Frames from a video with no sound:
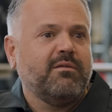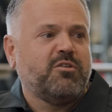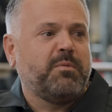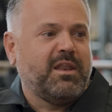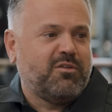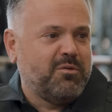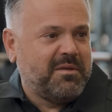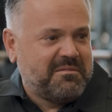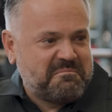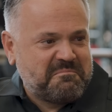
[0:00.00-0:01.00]
explain it to me.
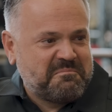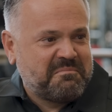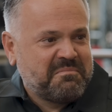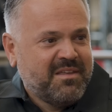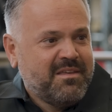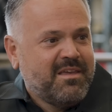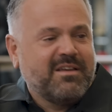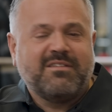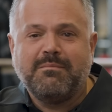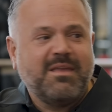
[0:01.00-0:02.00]

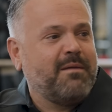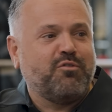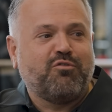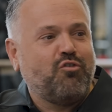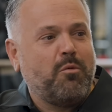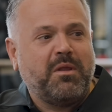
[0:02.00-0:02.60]
Because sometimes there's so